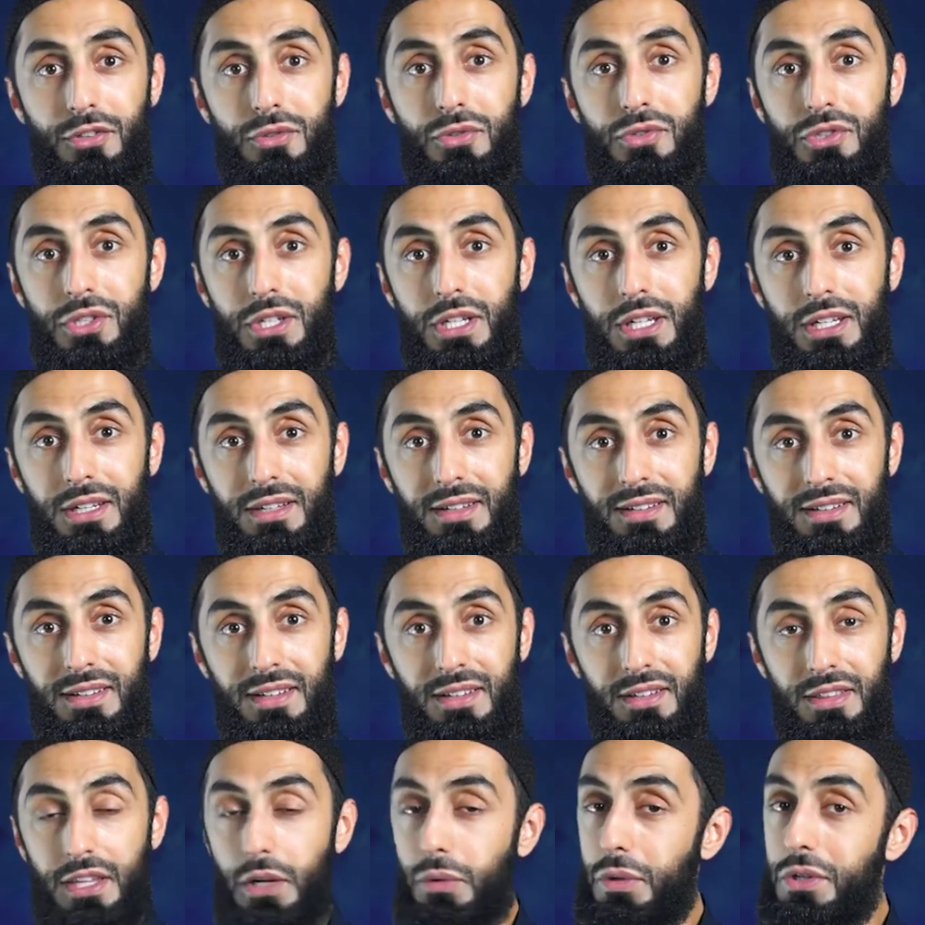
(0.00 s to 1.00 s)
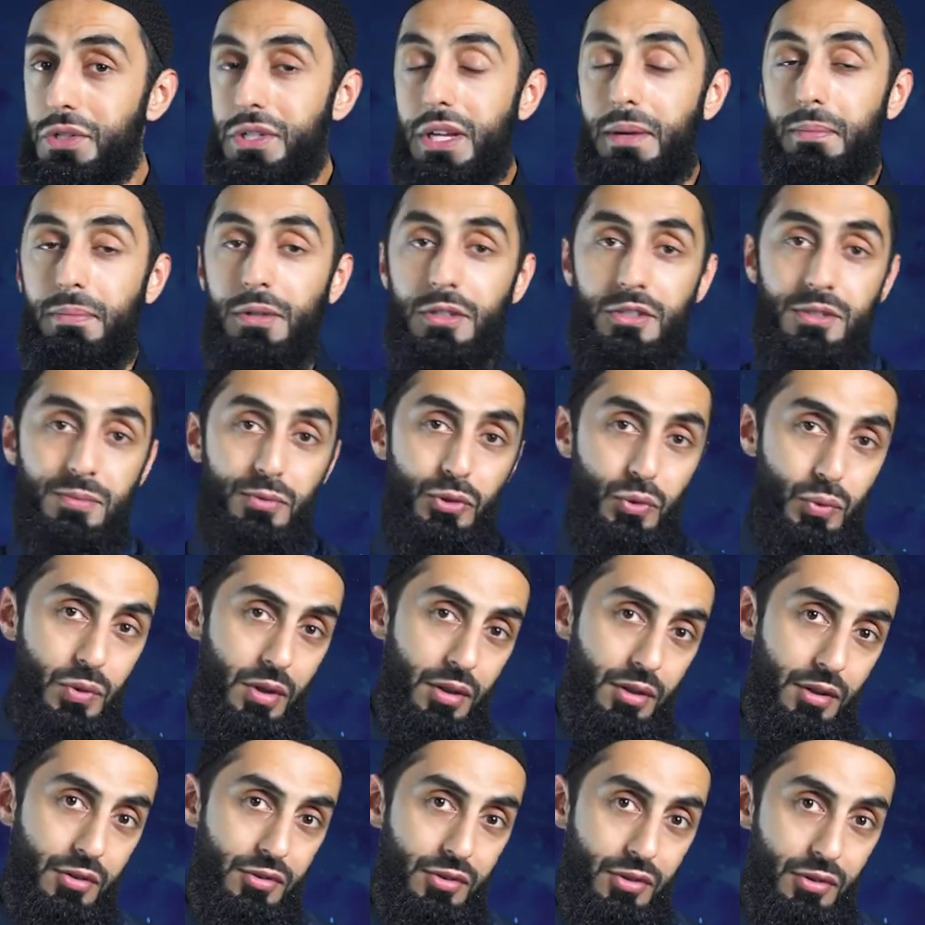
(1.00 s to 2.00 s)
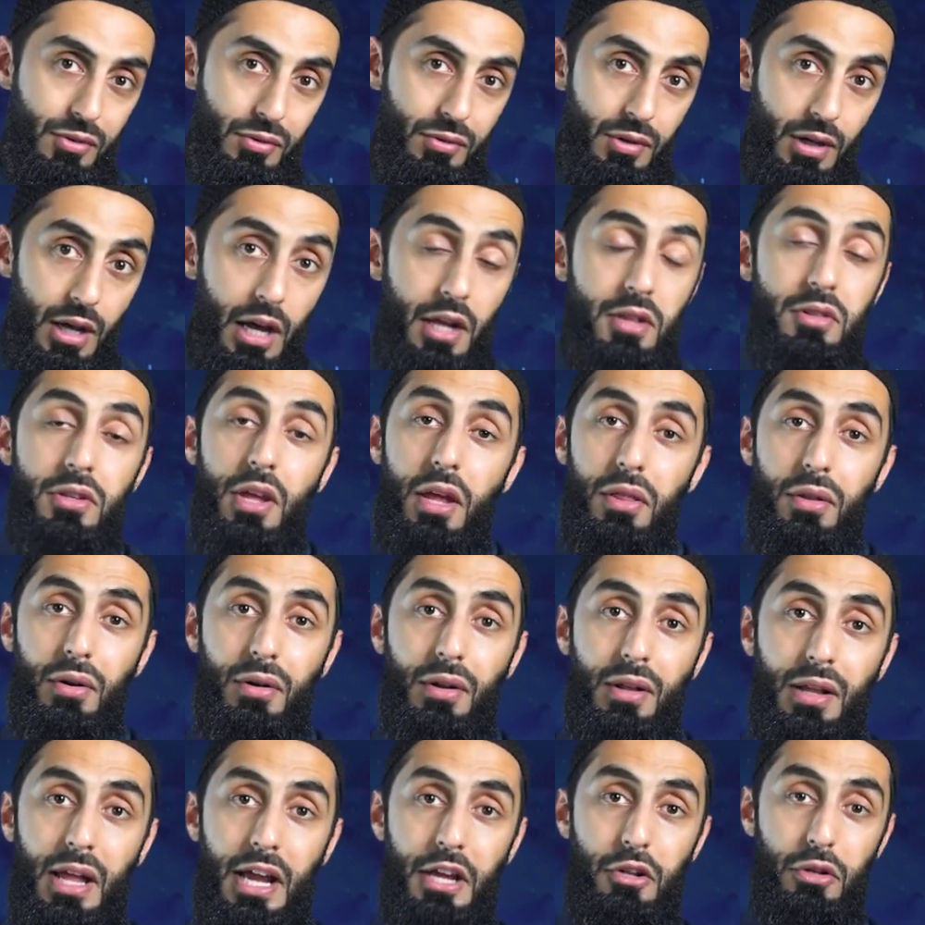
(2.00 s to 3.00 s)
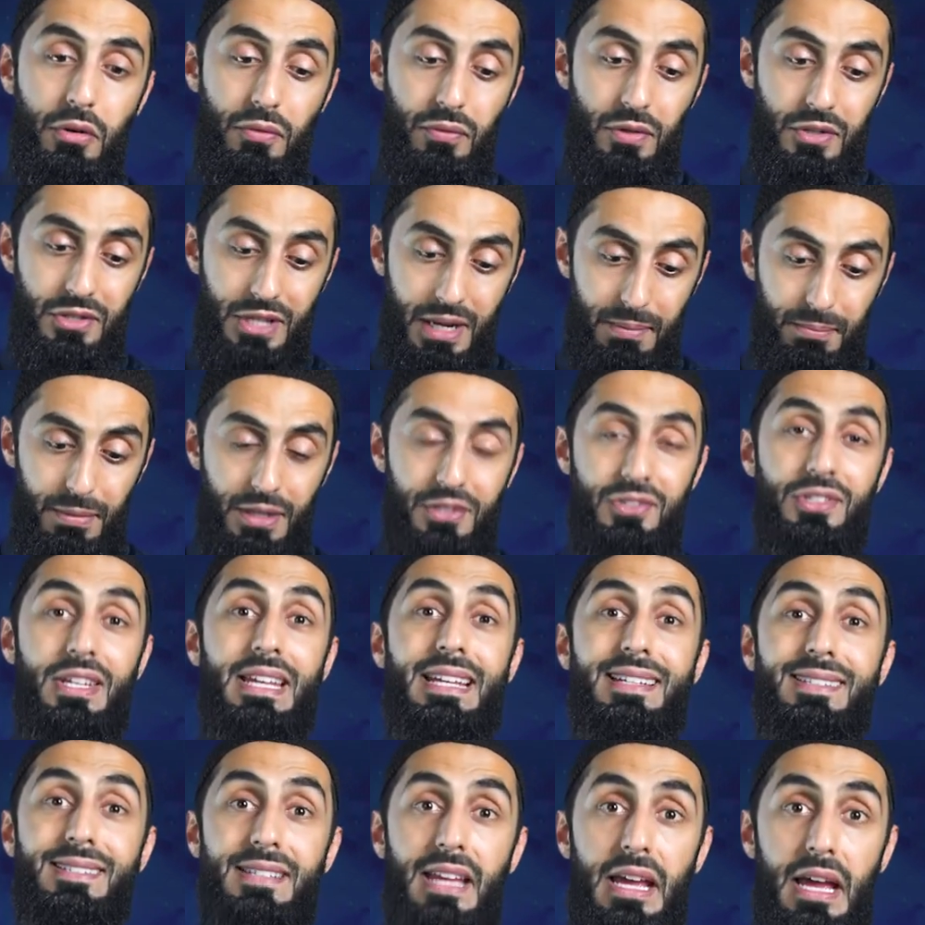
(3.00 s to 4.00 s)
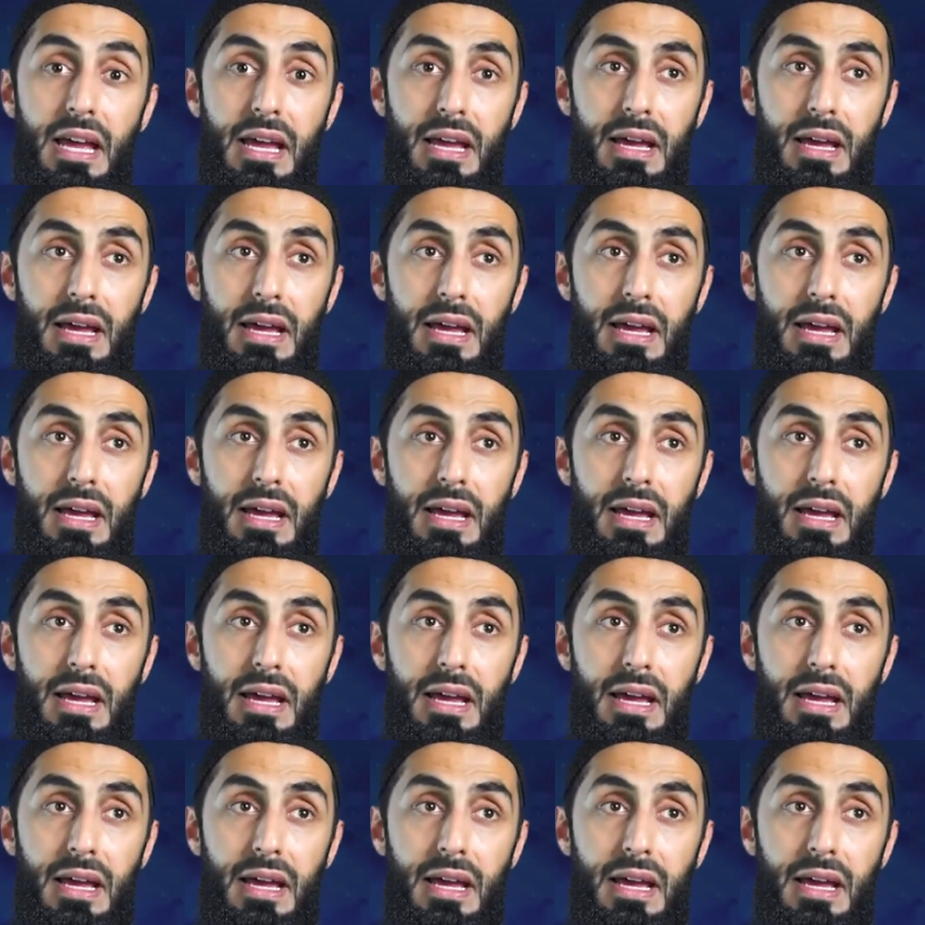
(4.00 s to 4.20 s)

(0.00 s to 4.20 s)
to see the resemblance between the two? Another line of resemblance is